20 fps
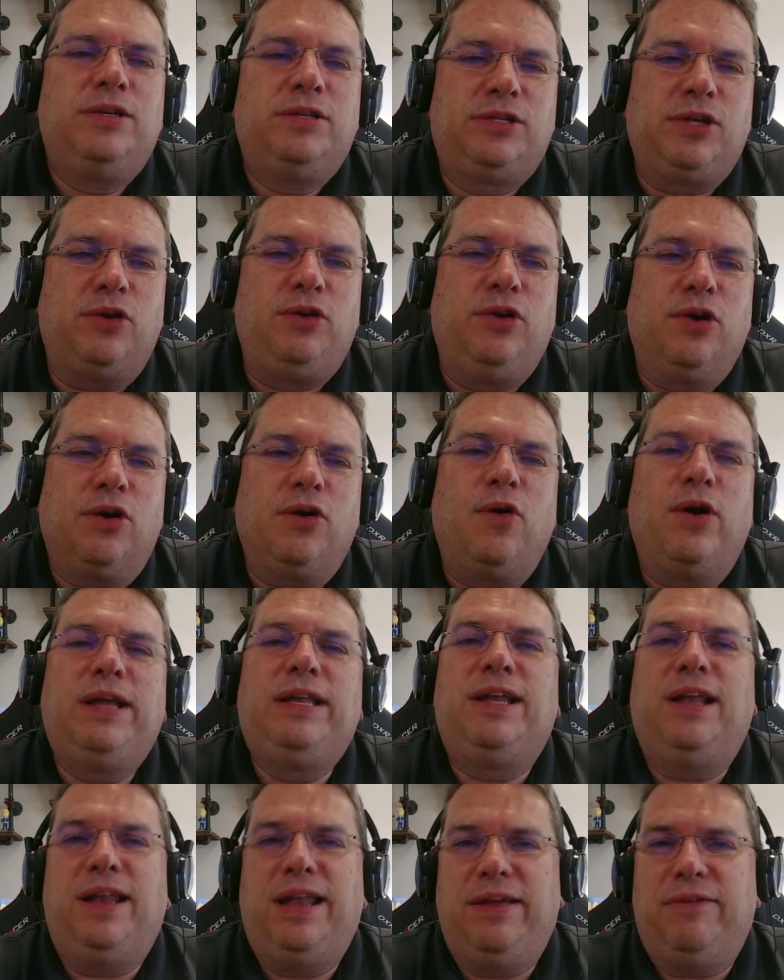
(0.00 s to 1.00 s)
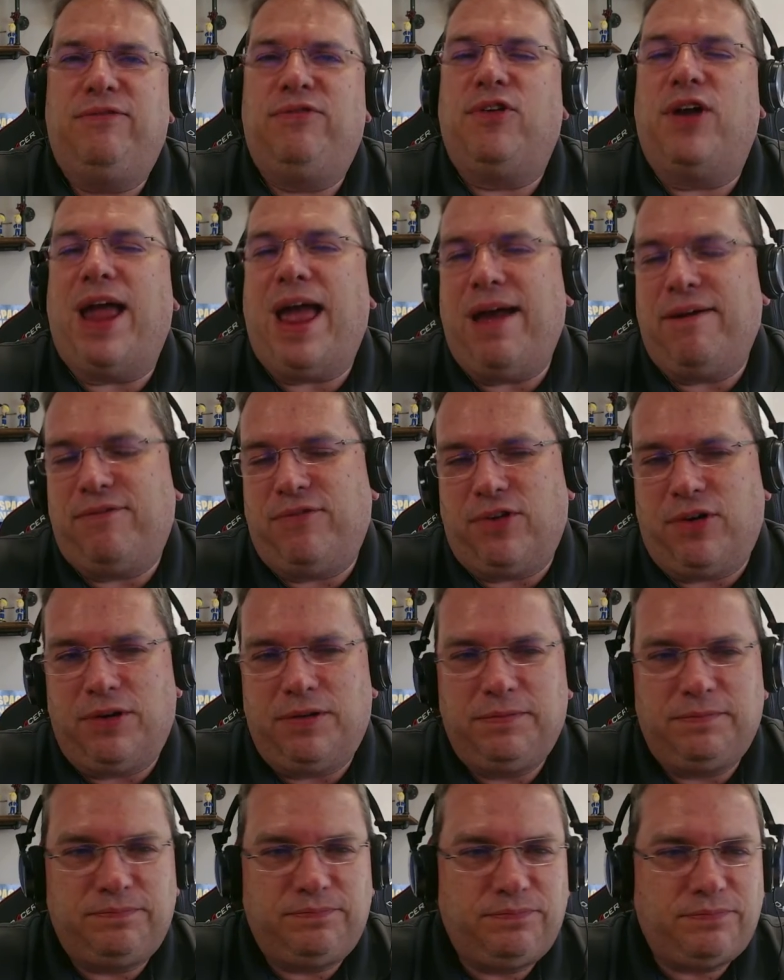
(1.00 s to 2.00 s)
So you're going to live
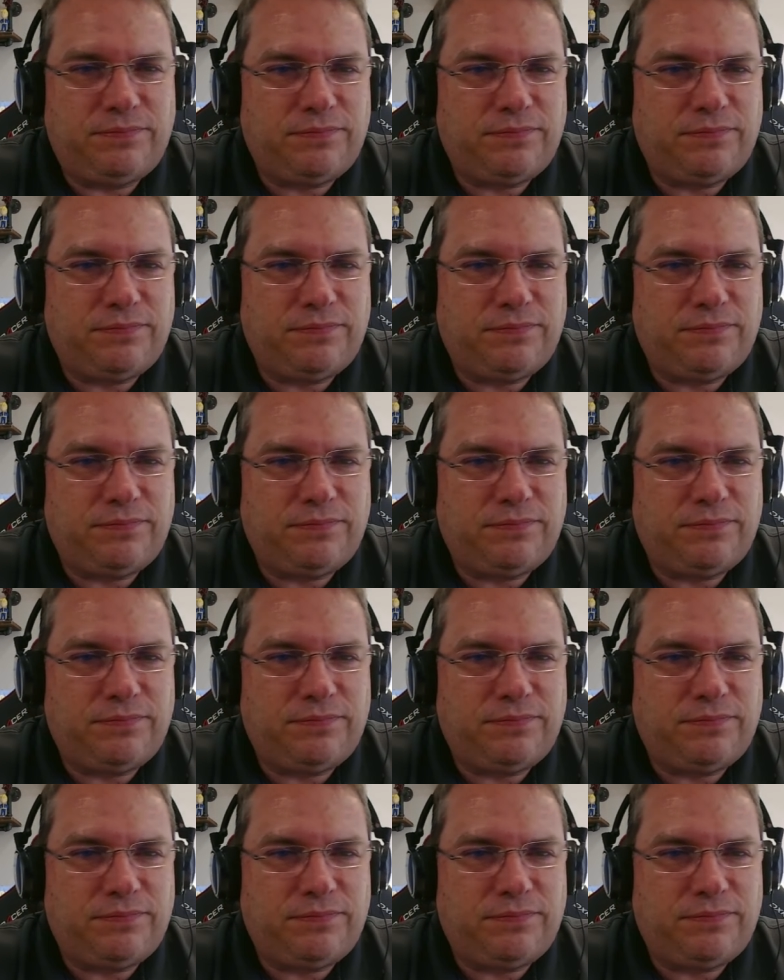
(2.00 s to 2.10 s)
forever.